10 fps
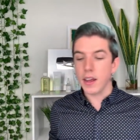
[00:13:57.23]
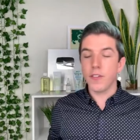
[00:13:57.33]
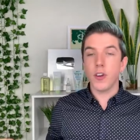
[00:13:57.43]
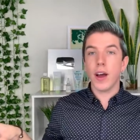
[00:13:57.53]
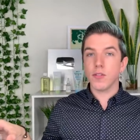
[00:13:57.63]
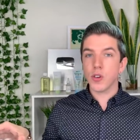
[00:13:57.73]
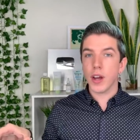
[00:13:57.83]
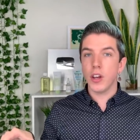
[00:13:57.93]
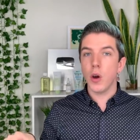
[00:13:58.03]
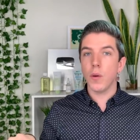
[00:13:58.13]
if you have
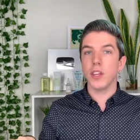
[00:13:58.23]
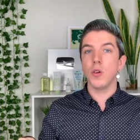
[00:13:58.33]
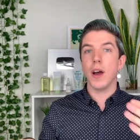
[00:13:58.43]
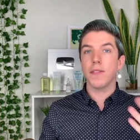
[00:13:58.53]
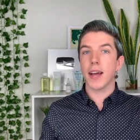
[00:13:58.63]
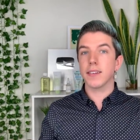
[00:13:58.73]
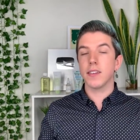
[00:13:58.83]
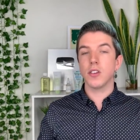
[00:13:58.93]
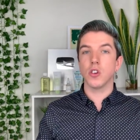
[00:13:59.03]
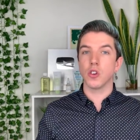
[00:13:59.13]
tretinoin, you have
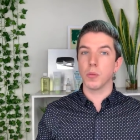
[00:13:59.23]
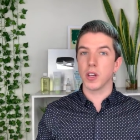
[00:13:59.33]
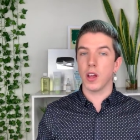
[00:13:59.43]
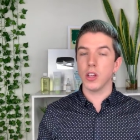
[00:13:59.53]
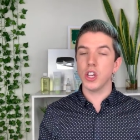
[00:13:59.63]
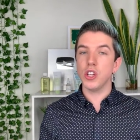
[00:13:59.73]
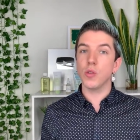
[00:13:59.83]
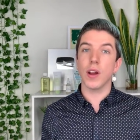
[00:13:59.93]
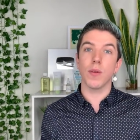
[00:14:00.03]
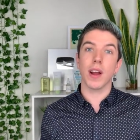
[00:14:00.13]
access to a dermatologist,
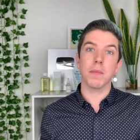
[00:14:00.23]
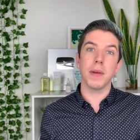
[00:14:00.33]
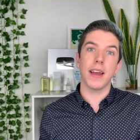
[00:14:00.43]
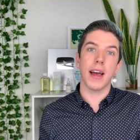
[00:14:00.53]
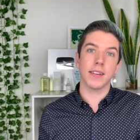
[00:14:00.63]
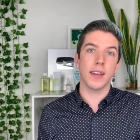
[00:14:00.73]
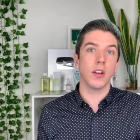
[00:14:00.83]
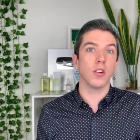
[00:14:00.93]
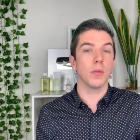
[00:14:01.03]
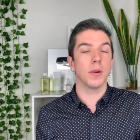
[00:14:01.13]
so I'd recommend asking
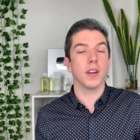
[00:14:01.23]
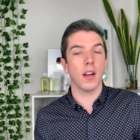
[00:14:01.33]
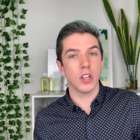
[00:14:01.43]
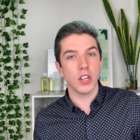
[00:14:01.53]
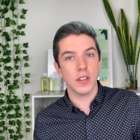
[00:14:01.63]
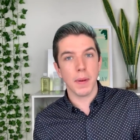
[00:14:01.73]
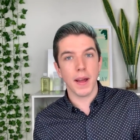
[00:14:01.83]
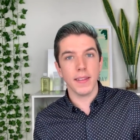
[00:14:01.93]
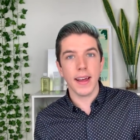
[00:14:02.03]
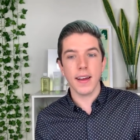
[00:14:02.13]
your dermatologist
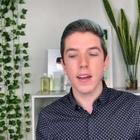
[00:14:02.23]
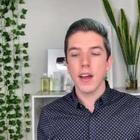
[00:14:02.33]
about that